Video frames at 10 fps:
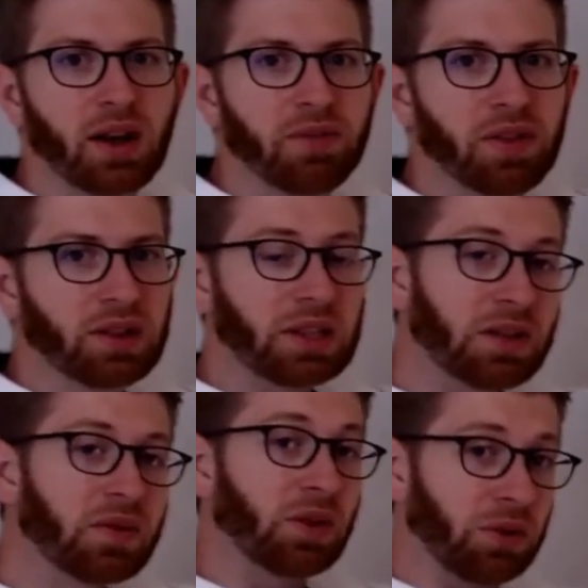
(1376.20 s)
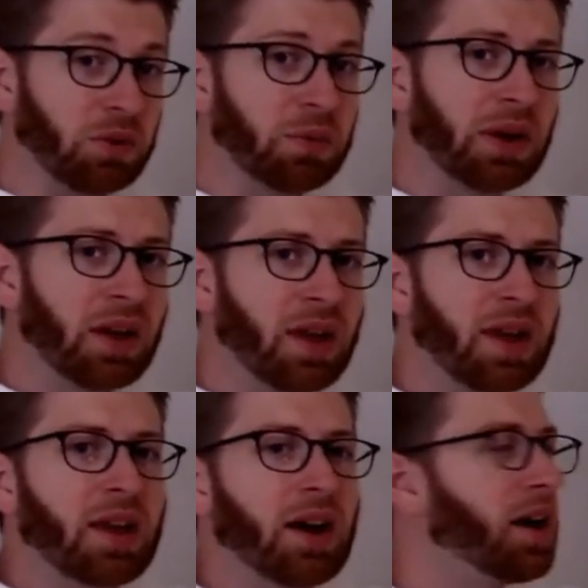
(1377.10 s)
the leaving group
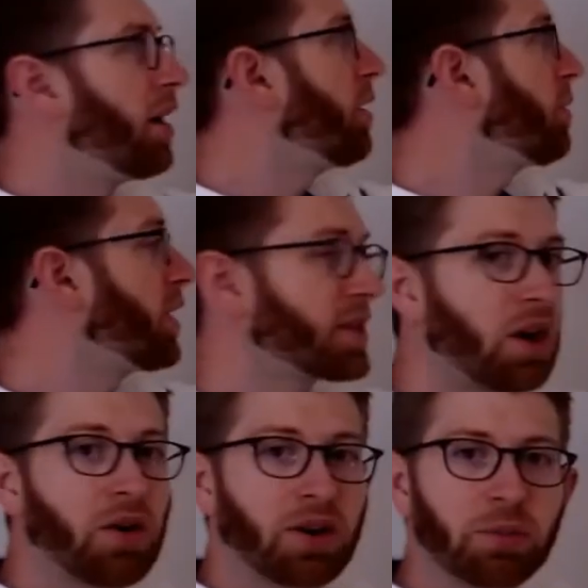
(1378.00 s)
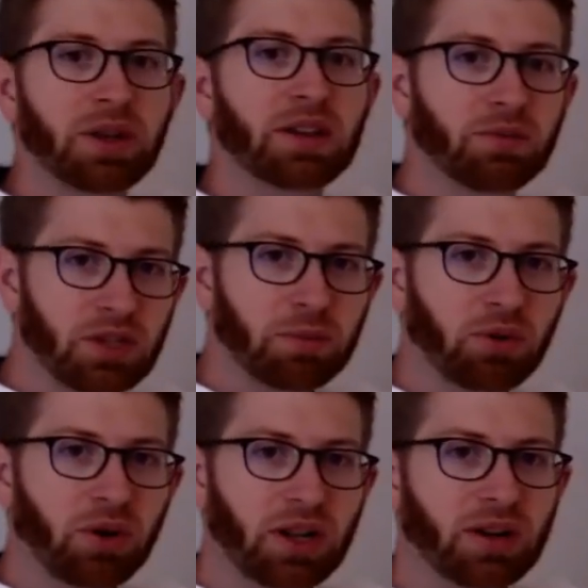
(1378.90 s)
that's already been
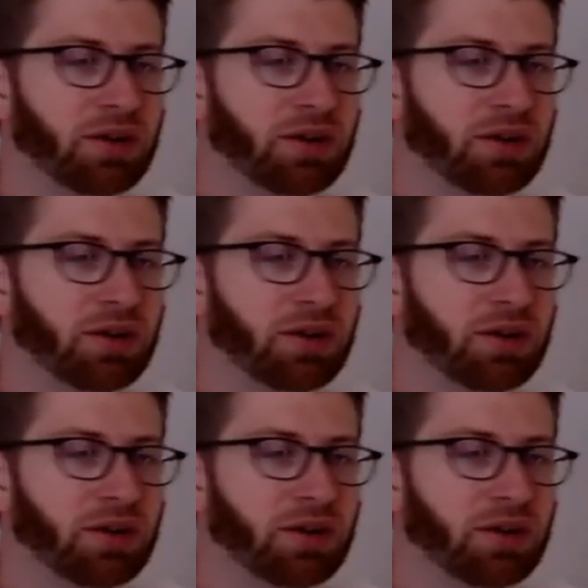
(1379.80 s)
deprotonated or